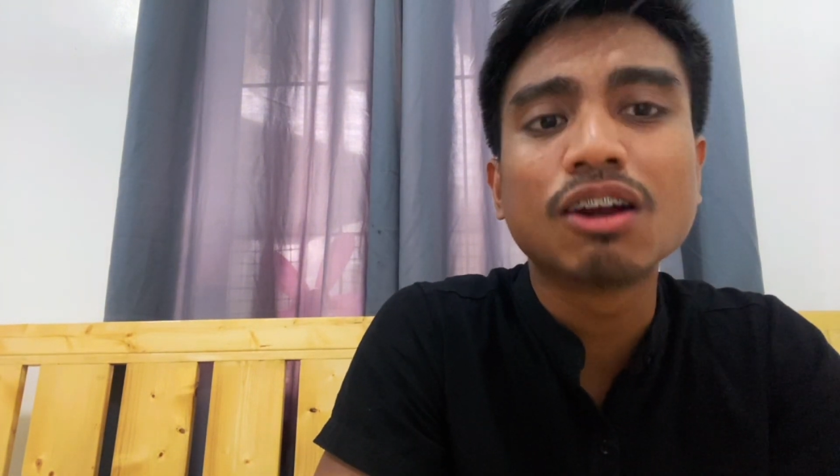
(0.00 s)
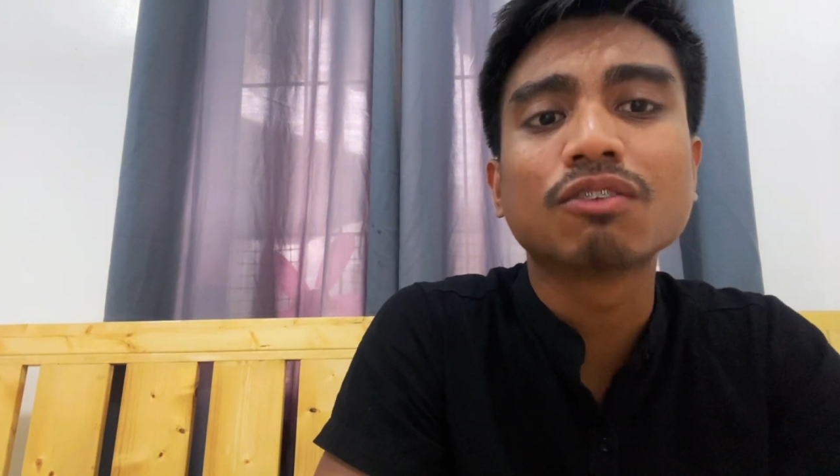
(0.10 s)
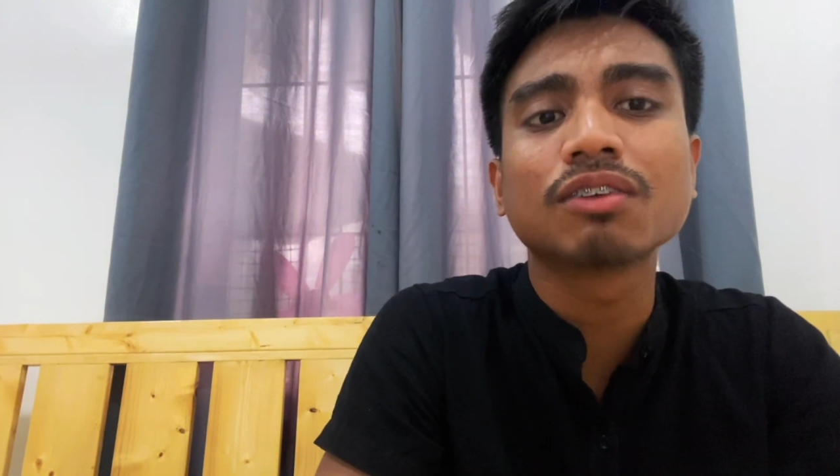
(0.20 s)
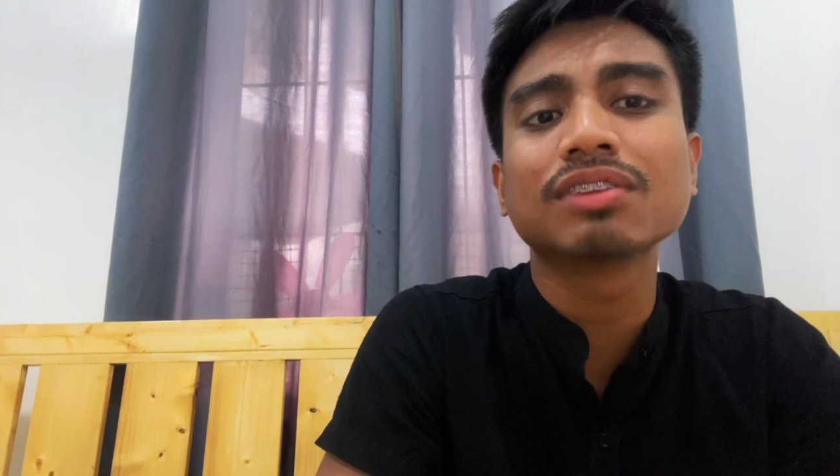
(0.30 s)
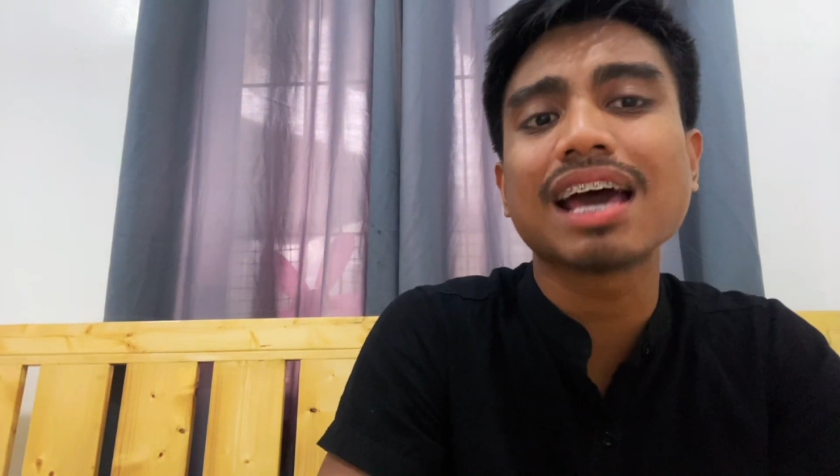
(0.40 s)

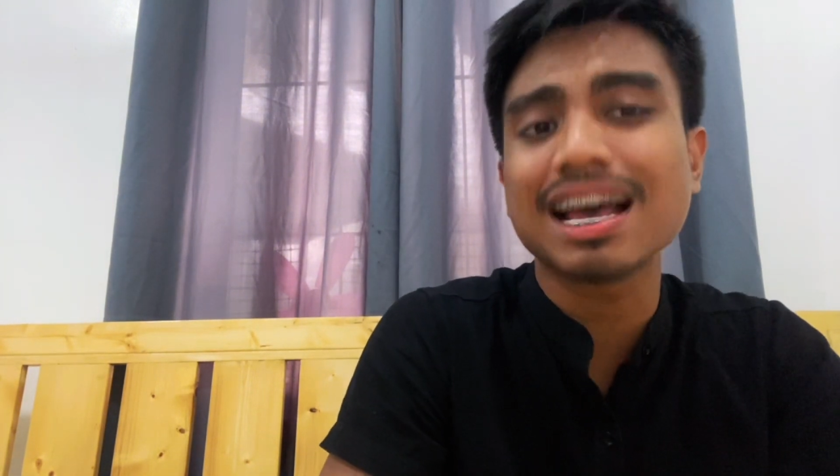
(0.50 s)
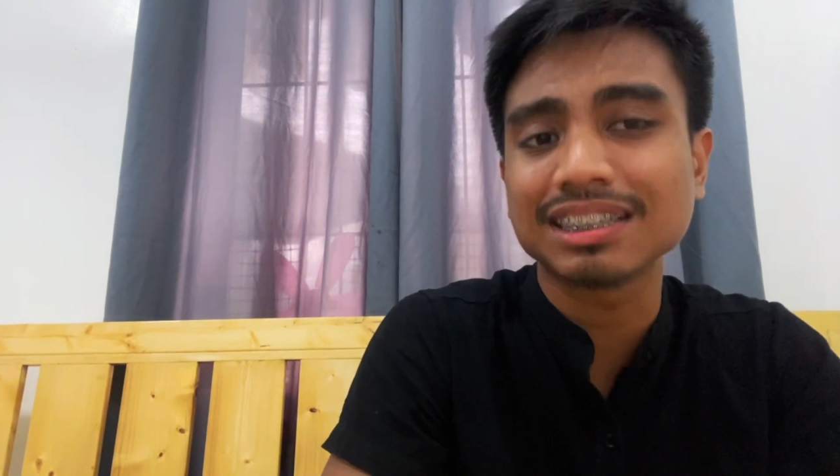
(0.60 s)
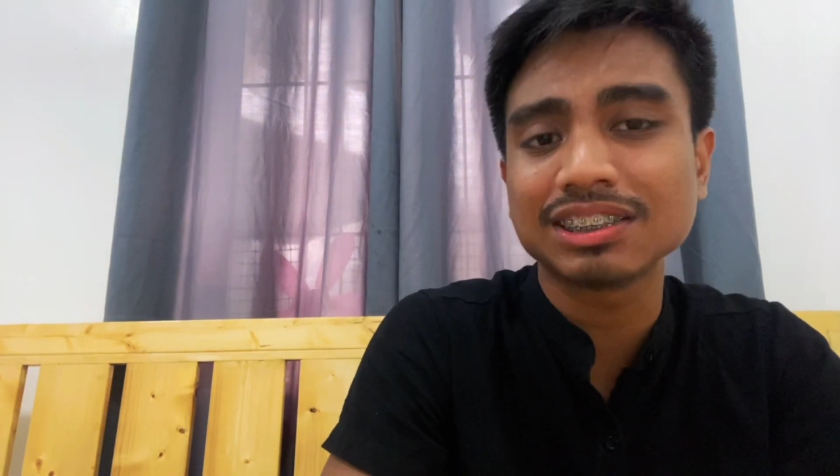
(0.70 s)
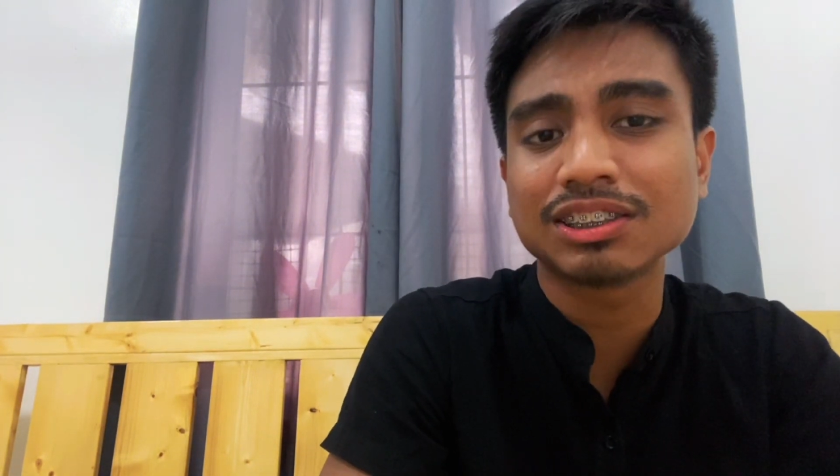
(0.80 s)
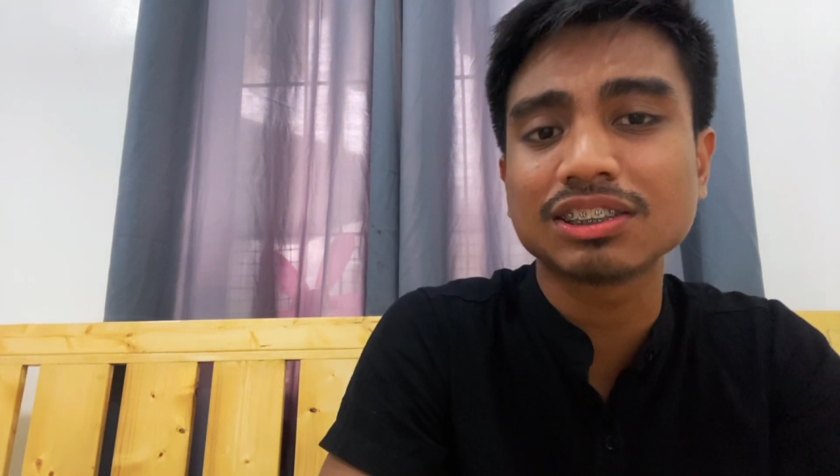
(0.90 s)
from the
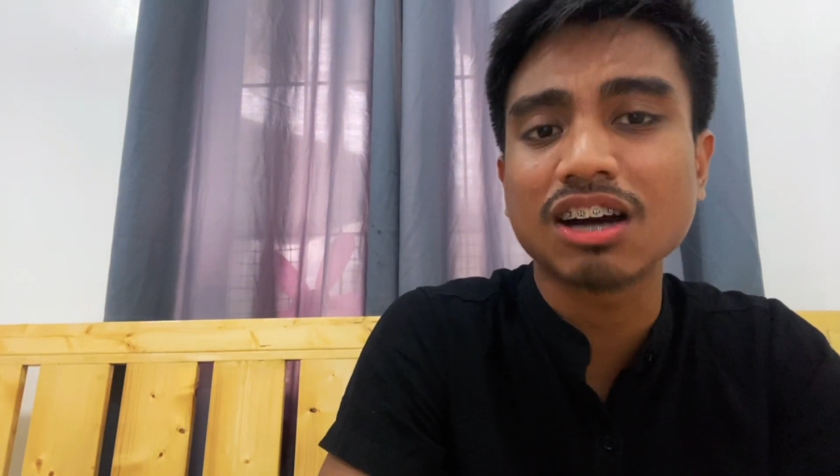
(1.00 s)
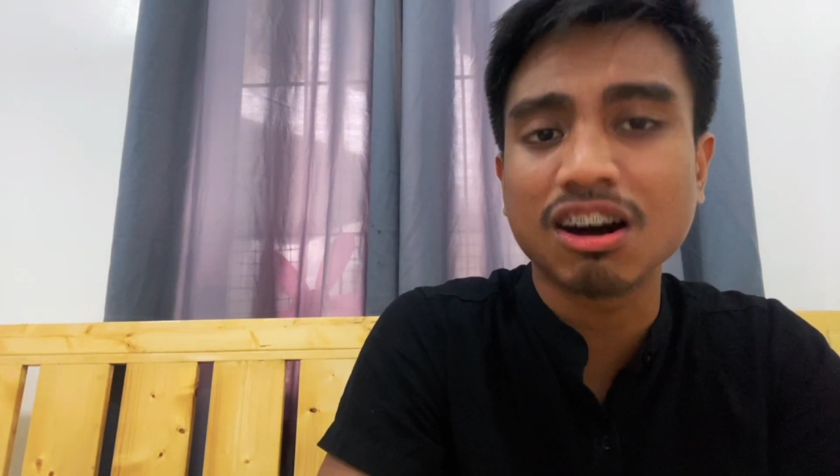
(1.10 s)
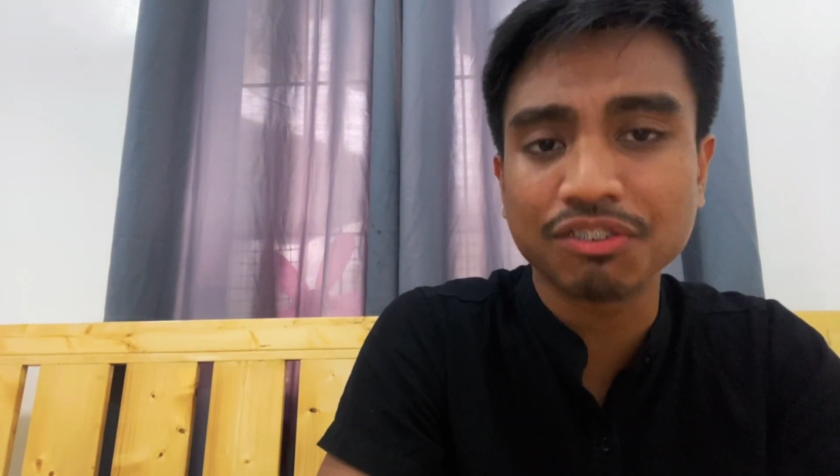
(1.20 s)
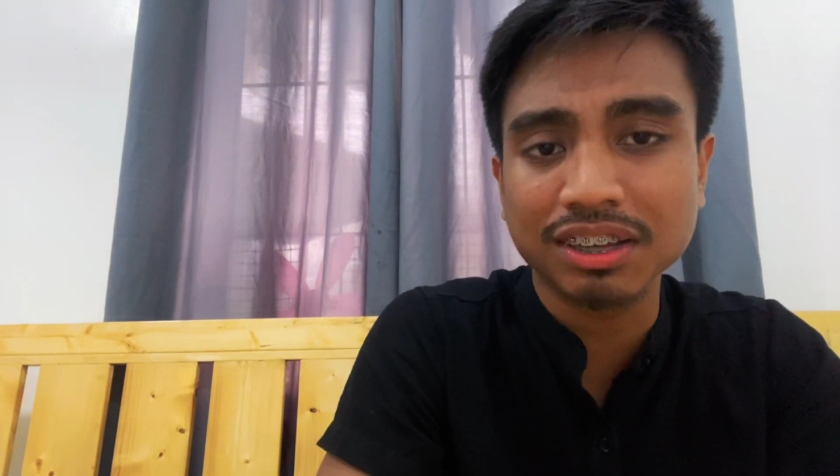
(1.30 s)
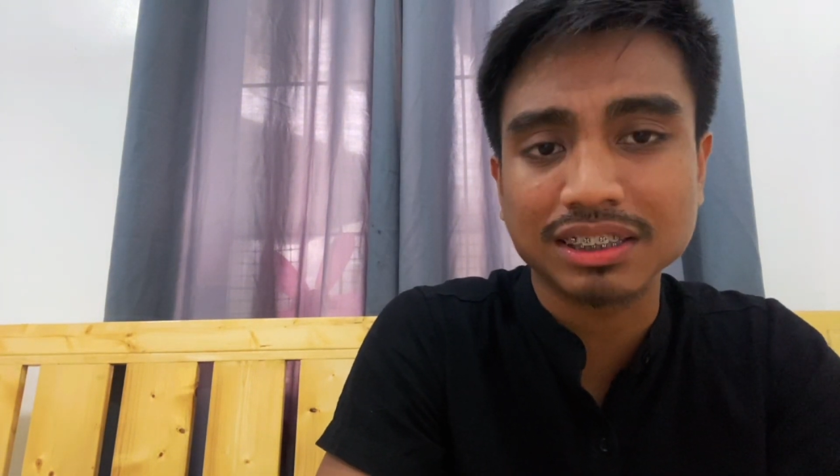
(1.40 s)
assessor's
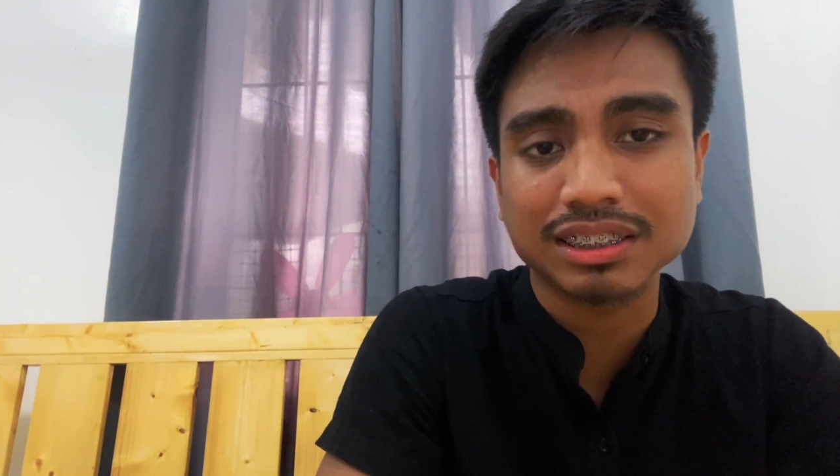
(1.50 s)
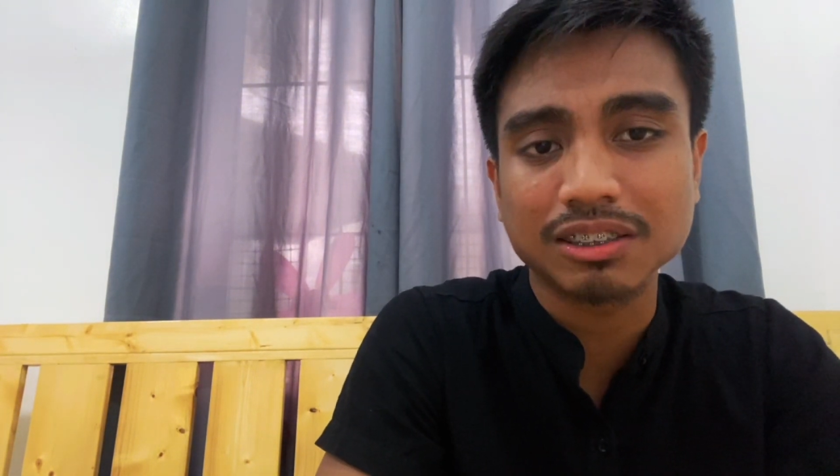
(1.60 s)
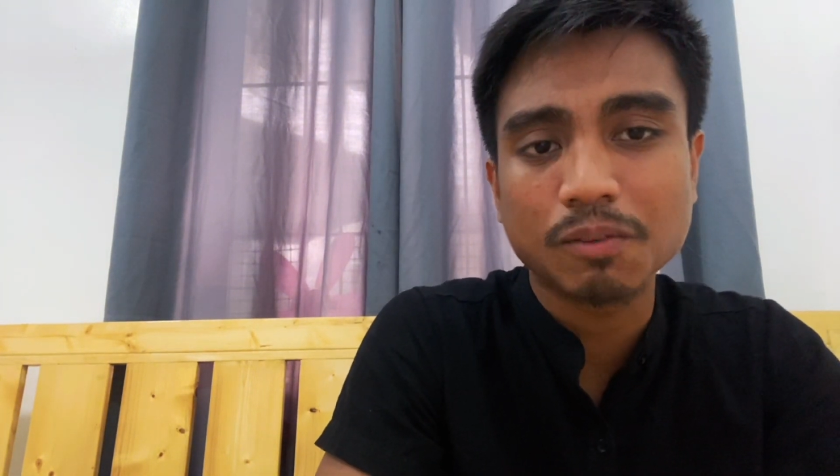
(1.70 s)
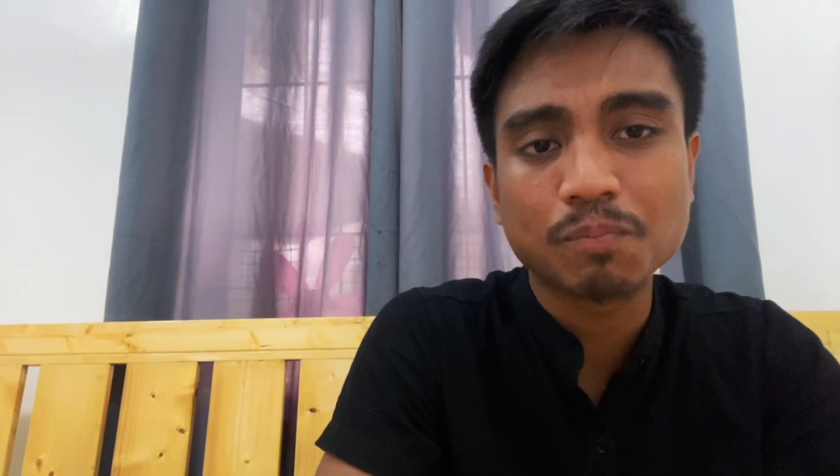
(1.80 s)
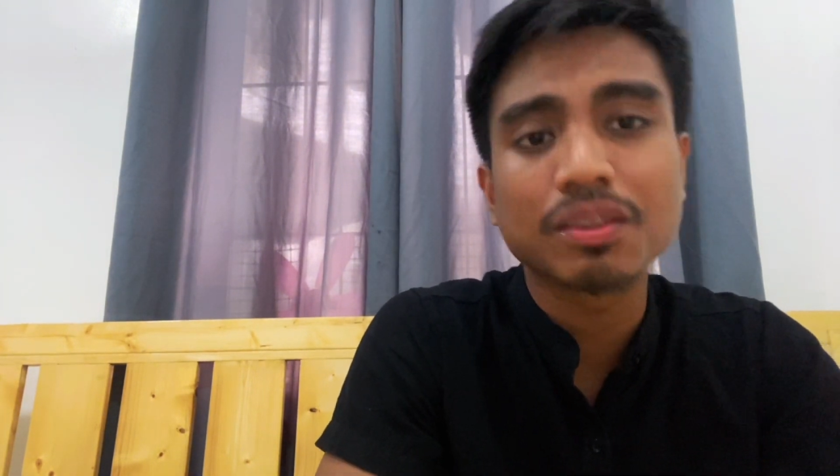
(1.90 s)
office.